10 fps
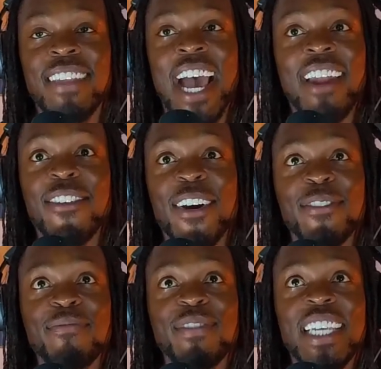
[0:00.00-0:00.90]
I don't
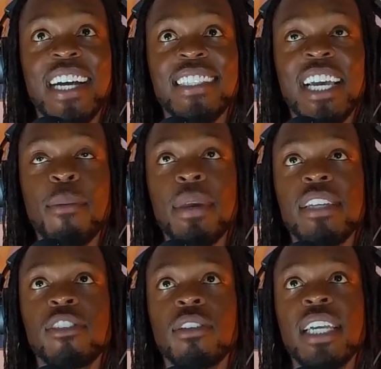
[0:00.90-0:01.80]
know. Y'all tell me.
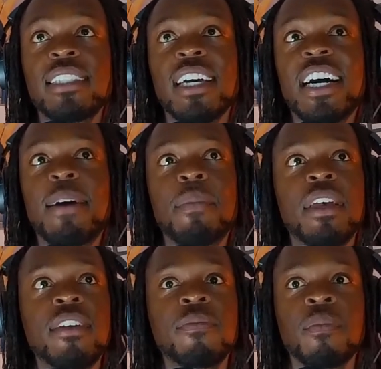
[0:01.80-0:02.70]
So let's,
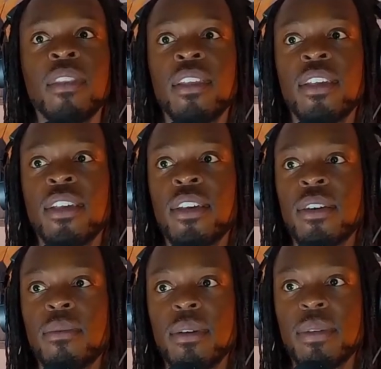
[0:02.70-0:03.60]

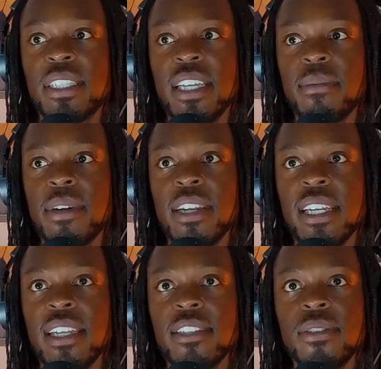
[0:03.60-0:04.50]
what did we say that we're going to
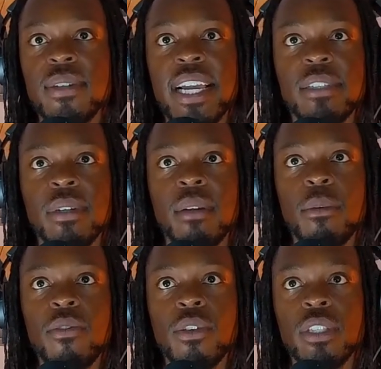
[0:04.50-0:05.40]
get into next? We're going to
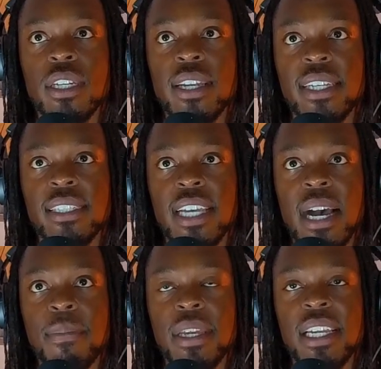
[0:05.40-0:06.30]
move on to the next
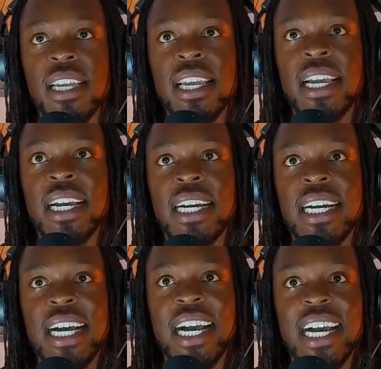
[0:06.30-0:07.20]
topic.
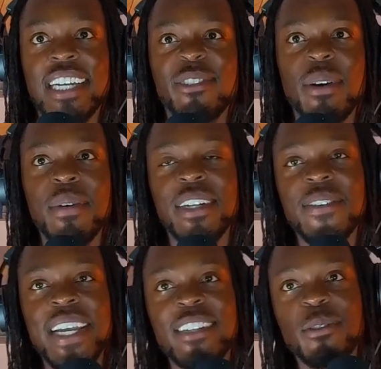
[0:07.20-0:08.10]
Do I want to
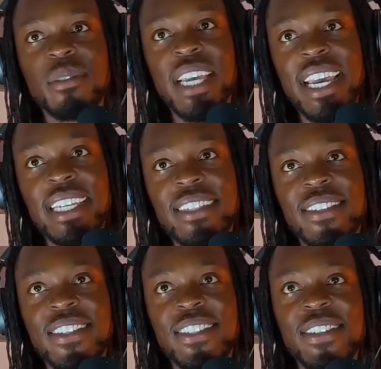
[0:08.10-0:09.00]
go Andrew Tate
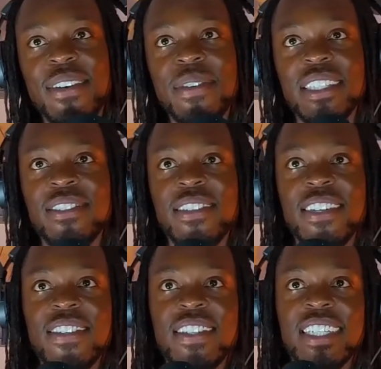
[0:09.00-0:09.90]
or do I want to
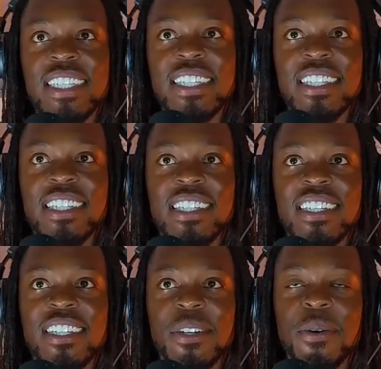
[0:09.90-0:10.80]
go
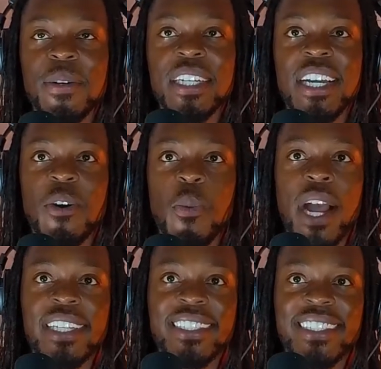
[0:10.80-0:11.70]
Cornel
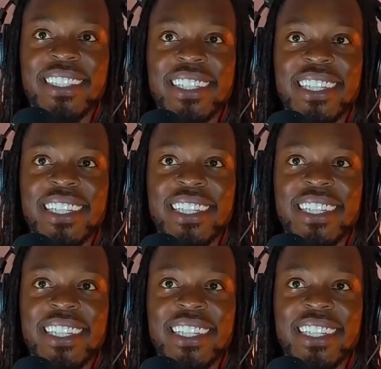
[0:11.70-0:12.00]
West?